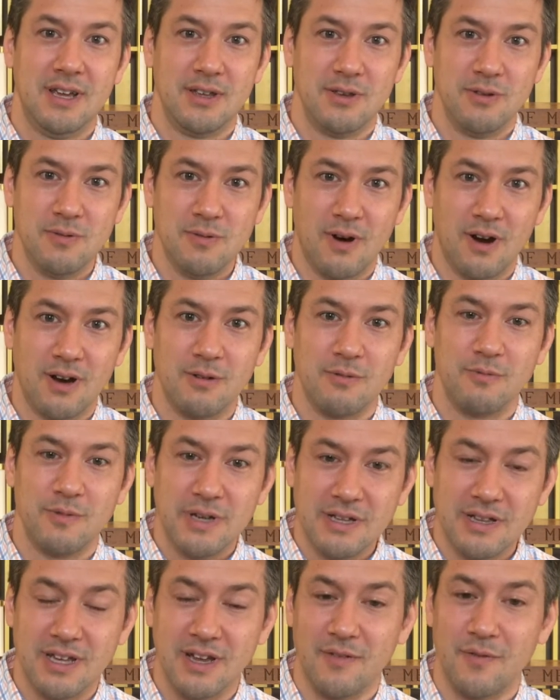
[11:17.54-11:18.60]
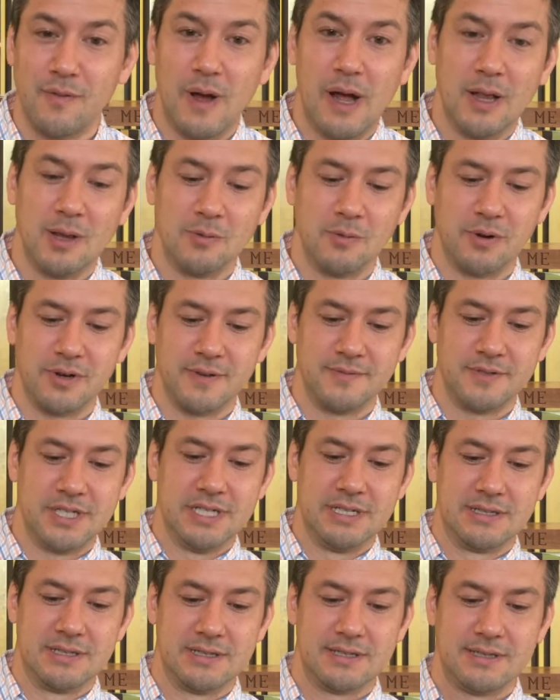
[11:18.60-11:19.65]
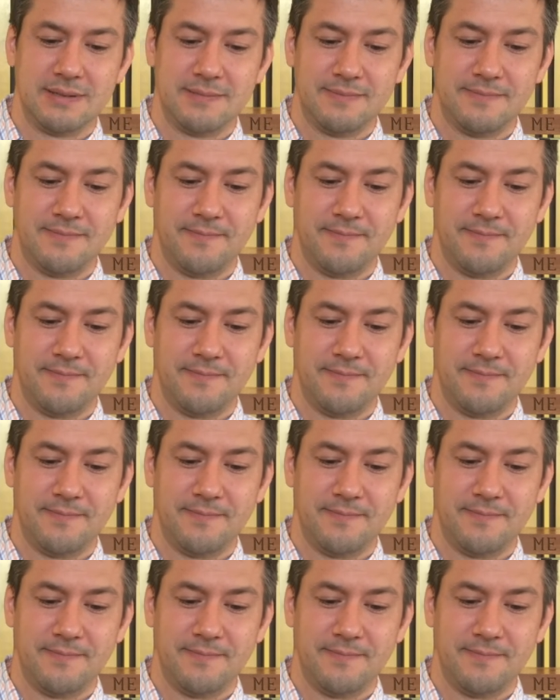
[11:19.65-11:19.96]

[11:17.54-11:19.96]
You aren't really a follower of Jesus.